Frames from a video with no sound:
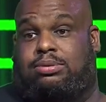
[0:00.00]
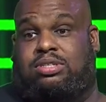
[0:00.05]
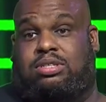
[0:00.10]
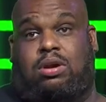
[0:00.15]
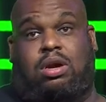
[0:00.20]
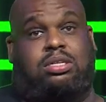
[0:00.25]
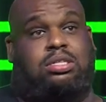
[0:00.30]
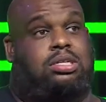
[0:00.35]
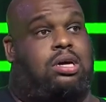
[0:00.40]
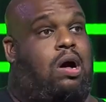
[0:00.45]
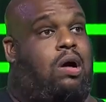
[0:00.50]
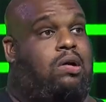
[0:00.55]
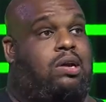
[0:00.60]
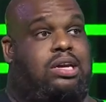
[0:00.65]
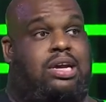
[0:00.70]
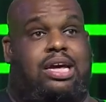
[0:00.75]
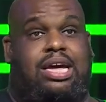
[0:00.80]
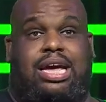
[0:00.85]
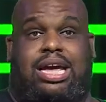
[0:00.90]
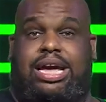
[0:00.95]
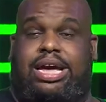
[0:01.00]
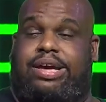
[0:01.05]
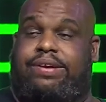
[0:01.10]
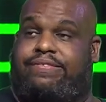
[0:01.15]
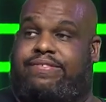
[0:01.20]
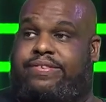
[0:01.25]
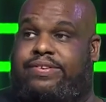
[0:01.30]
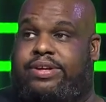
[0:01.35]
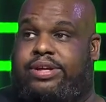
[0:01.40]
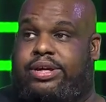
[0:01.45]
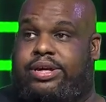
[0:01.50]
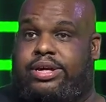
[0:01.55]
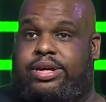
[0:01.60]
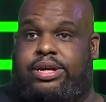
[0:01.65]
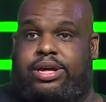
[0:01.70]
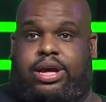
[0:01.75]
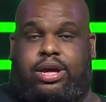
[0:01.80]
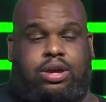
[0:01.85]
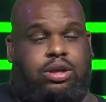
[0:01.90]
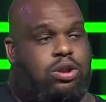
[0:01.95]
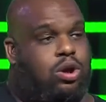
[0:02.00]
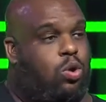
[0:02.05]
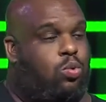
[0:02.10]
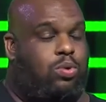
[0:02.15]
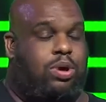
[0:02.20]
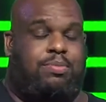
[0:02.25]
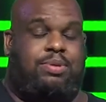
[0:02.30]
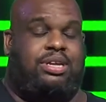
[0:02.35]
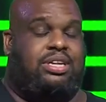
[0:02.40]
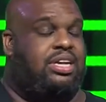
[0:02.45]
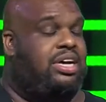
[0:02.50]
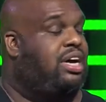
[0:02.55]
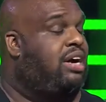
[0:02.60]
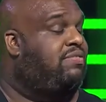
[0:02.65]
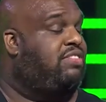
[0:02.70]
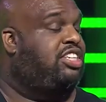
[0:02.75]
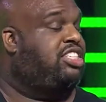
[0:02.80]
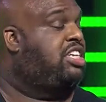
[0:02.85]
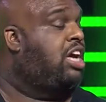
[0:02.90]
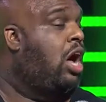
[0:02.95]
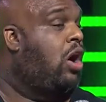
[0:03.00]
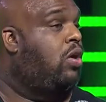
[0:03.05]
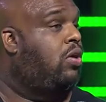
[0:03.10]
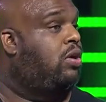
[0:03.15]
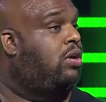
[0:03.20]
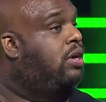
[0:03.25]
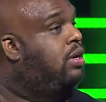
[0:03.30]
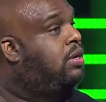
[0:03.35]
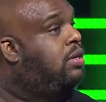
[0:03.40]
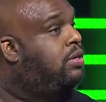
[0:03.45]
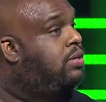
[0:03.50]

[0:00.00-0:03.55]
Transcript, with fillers: starts talking to Eve. You know, women love to talk.